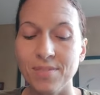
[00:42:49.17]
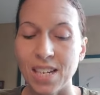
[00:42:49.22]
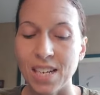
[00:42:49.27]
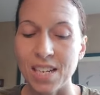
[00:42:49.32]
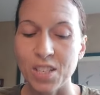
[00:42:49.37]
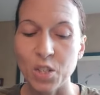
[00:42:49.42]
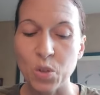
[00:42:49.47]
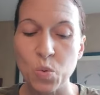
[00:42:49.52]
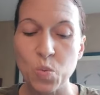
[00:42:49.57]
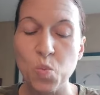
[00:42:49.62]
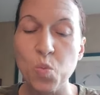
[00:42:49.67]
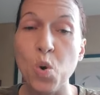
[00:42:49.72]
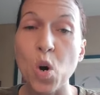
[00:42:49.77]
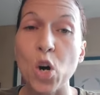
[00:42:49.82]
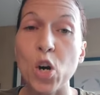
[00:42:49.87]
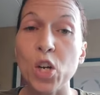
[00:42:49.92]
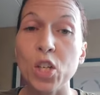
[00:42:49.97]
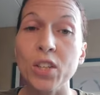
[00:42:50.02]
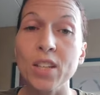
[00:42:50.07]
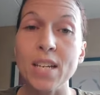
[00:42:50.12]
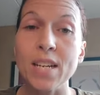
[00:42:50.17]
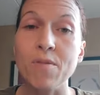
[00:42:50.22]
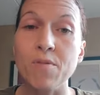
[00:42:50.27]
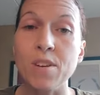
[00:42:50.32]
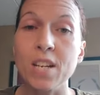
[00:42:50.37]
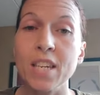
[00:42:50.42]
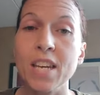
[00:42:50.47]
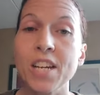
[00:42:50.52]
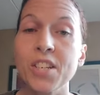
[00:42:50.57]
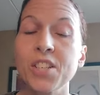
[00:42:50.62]
into worldly
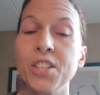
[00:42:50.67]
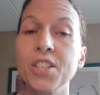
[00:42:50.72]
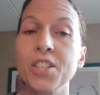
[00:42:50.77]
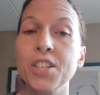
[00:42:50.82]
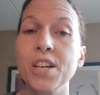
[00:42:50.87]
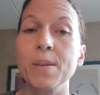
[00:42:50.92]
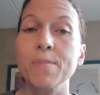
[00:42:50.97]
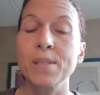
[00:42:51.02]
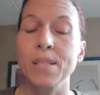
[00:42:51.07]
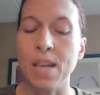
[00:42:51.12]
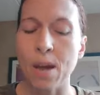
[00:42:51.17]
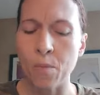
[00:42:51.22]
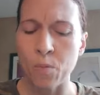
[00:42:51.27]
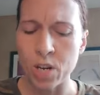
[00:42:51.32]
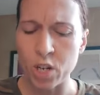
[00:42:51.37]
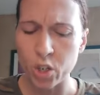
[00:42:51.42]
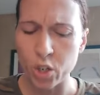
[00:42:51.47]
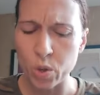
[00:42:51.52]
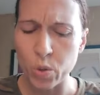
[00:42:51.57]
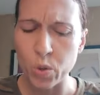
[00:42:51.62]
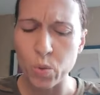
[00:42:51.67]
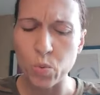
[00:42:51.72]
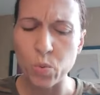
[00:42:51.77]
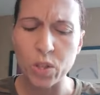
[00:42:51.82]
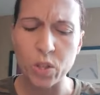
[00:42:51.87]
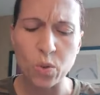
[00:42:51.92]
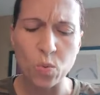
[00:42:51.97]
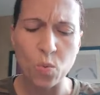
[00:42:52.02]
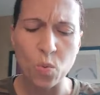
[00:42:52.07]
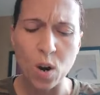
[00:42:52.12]
relationships than we do
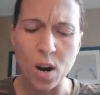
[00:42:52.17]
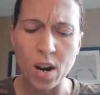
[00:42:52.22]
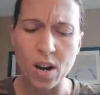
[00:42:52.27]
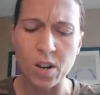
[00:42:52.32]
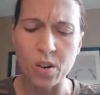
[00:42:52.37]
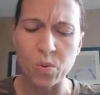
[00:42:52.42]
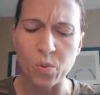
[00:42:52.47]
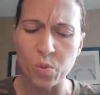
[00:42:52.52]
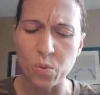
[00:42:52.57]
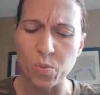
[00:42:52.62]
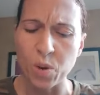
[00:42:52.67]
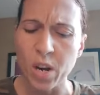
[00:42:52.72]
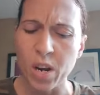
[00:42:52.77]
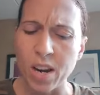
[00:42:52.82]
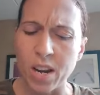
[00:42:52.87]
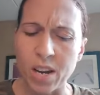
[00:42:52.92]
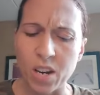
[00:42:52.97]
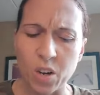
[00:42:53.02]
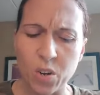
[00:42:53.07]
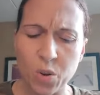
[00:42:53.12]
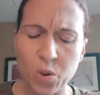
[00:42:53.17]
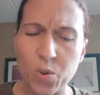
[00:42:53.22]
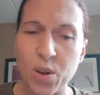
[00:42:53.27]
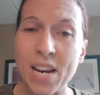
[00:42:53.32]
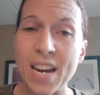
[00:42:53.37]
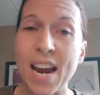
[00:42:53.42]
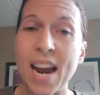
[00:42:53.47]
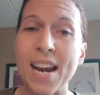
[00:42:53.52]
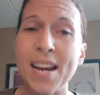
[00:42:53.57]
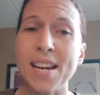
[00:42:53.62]
with the one who
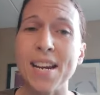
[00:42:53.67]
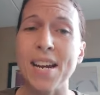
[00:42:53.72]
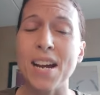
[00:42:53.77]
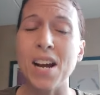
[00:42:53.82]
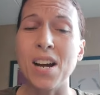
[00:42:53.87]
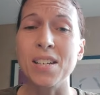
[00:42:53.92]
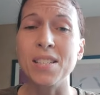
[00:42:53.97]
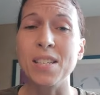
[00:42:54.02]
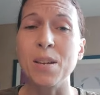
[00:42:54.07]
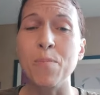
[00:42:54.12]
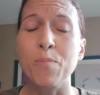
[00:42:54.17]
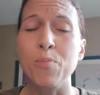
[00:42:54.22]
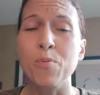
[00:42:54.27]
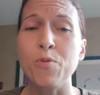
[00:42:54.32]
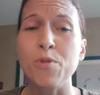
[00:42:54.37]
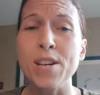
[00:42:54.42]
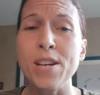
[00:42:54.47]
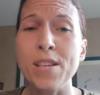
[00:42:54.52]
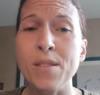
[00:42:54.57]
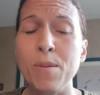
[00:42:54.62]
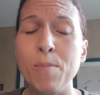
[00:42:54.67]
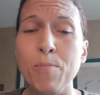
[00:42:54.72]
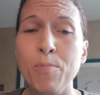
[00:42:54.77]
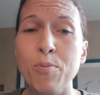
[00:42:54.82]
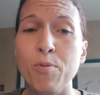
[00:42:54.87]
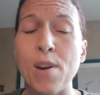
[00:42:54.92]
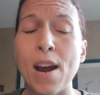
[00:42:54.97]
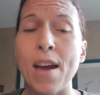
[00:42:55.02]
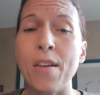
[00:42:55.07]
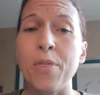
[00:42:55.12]
created us and breathed
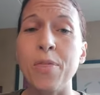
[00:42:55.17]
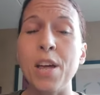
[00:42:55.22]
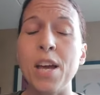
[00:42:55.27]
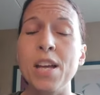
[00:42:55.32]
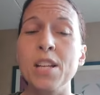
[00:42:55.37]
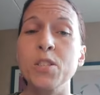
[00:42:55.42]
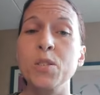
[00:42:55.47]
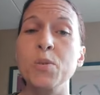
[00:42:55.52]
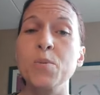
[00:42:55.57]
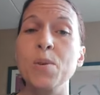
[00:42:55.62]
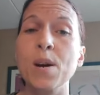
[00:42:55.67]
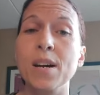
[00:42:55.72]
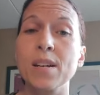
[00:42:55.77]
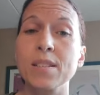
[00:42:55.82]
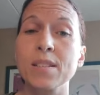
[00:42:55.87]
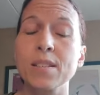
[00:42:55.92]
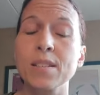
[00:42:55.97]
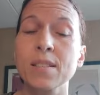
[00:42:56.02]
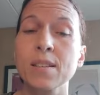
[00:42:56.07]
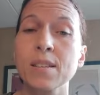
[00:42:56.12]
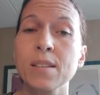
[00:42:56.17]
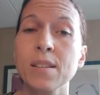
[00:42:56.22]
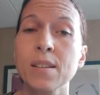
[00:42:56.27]
breath into us